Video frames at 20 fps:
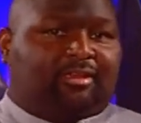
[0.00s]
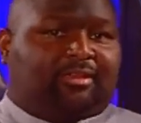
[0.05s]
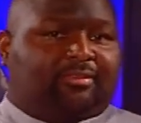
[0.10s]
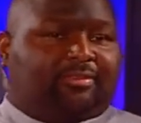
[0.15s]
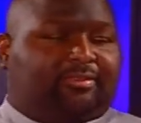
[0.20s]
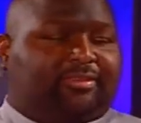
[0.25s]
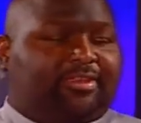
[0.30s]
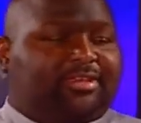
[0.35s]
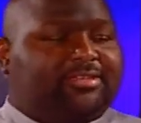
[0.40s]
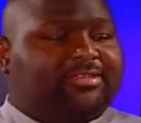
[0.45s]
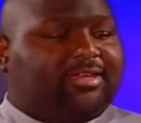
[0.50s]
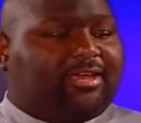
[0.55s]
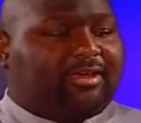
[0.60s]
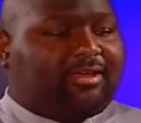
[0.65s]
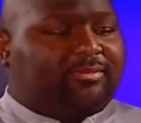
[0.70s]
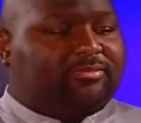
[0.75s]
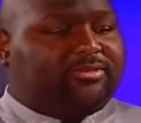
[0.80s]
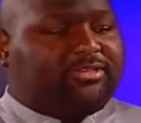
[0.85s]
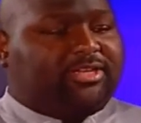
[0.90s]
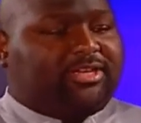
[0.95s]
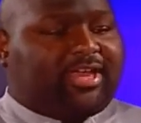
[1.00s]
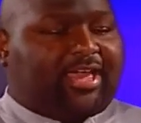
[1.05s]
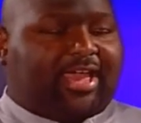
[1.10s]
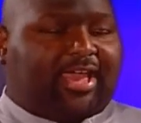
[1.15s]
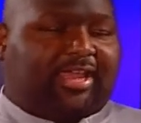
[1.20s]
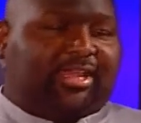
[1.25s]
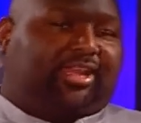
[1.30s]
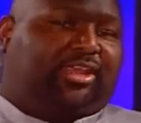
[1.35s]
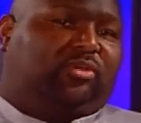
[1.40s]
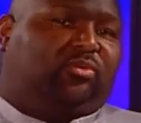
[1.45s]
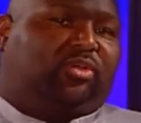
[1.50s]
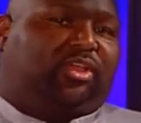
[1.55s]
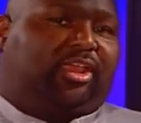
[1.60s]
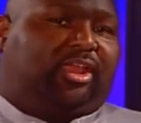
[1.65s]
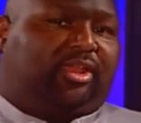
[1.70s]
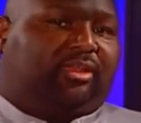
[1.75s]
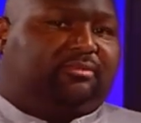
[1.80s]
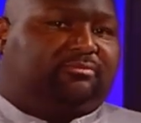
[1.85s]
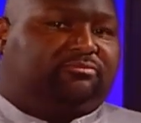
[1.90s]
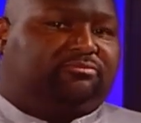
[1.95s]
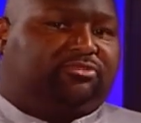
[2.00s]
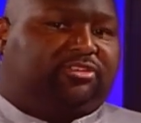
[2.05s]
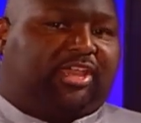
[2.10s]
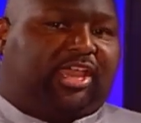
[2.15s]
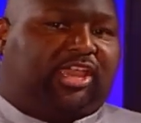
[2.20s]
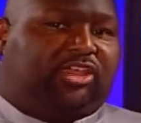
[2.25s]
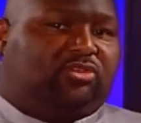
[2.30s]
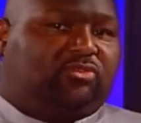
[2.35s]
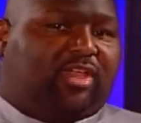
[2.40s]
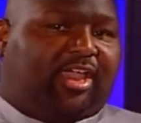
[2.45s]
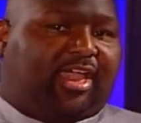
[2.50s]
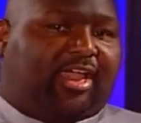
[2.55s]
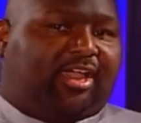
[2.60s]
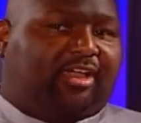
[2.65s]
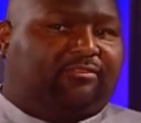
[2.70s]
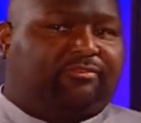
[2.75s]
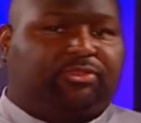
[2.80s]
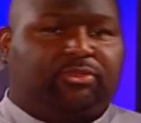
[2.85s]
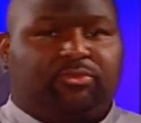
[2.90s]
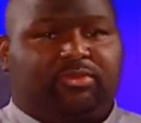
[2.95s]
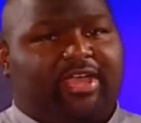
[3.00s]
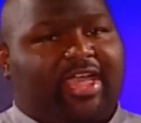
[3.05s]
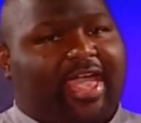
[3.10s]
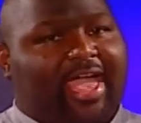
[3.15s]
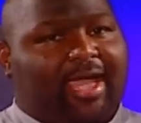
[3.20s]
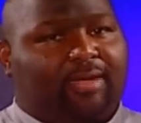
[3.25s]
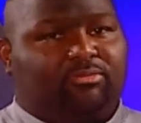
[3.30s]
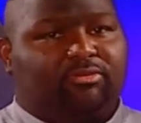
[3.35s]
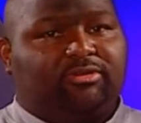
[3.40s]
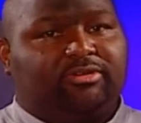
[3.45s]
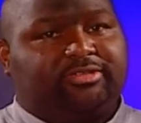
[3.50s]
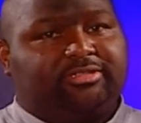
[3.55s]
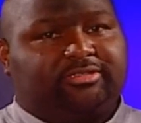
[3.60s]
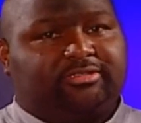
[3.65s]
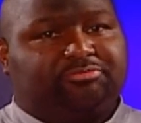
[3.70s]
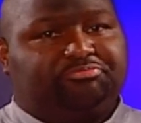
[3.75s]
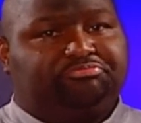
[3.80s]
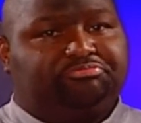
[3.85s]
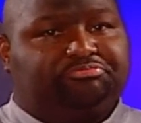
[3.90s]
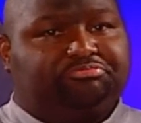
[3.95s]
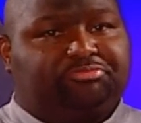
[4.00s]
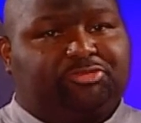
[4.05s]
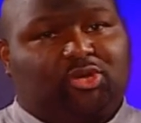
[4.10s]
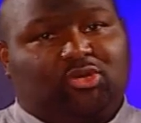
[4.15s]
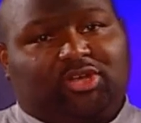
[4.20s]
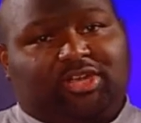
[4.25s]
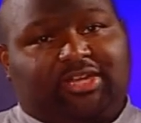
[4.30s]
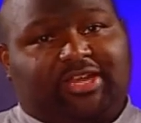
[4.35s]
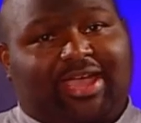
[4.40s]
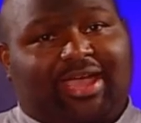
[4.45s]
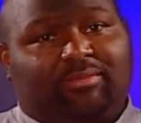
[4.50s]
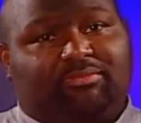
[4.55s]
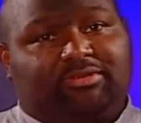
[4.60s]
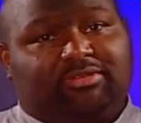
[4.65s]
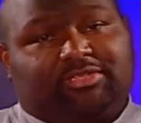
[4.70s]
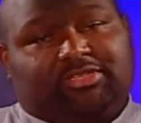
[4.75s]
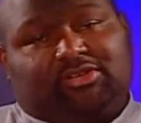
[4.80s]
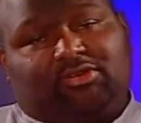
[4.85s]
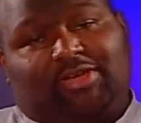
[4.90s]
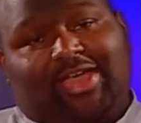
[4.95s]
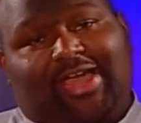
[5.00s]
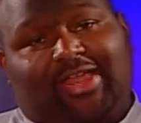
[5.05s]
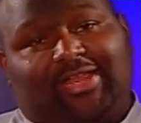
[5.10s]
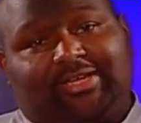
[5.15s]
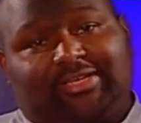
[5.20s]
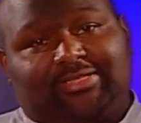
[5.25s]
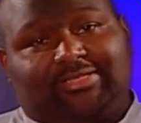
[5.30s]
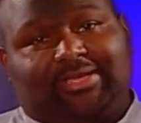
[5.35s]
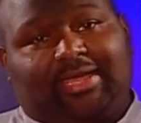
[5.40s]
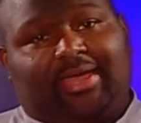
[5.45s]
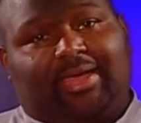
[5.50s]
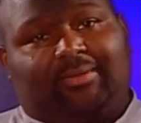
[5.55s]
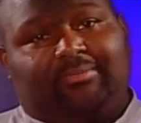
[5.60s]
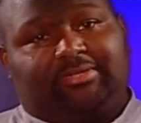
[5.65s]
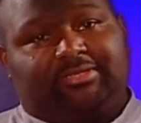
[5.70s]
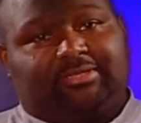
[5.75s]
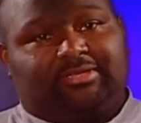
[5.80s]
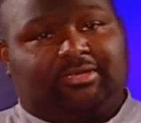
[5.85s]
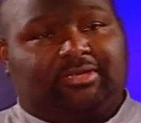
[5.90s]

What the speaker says: This comes in handy when, say, you have 3 Abras, no Kadabras, and no Alakazams.